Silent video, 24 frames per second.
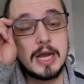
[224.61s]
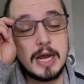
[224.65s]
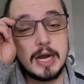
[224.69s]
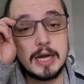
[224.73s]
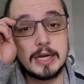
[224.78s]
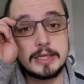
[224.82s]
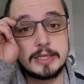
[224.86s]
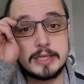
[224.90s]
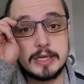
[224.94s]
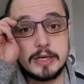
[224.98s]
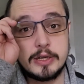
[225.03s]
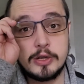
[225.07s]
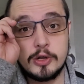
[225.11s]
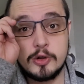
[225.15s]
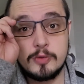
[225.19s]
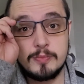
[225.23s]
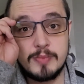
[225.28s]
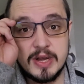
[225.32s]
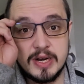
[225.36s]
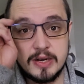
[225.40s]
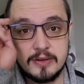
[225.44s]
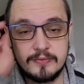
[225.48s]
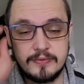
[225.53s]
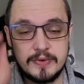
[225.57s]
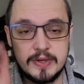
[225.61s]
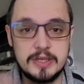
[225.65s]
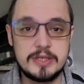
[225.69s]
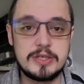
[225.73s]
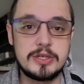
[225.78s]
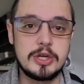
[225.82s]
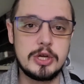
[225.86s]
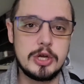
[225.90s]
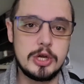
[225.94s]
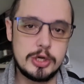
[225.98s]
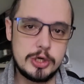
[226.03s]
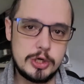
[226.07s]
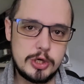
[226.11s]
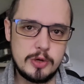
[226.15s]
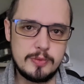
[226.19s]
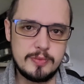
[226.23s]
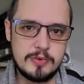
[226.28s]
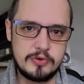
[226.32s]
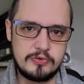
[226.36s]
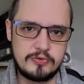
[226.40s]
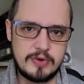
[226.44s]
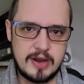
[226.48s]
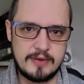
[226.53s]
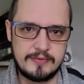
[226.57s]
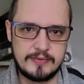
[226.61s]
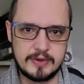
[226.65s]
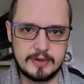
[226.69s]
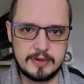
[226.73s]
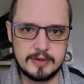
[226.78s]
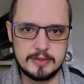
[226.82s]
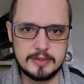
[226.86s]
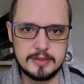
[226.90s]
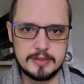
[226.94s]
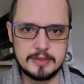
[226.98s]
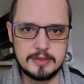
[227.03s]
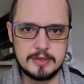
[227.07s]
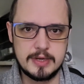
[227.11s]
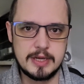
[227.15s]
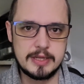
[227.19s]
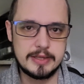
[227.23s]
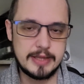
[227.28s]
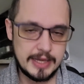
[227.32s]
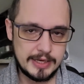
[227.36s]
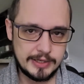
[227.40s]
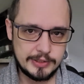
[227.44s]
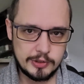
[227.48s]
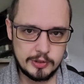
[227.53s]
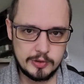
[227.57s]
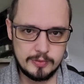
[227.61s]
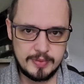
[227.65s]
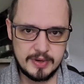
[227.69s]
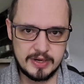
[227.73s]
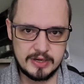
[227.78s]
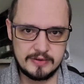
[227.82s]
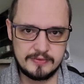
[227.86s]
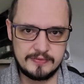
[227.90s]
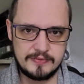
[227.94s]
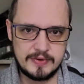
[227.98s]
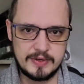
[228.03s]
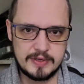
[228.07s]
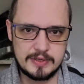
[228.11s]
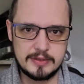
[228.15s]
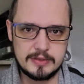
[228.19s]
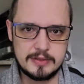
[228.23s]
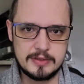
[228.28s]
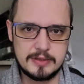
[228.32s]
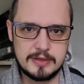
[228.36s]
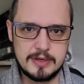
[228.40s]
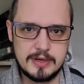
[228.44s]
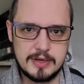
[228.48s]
I'll tell you who benefits: human traffickers. That's who benefits.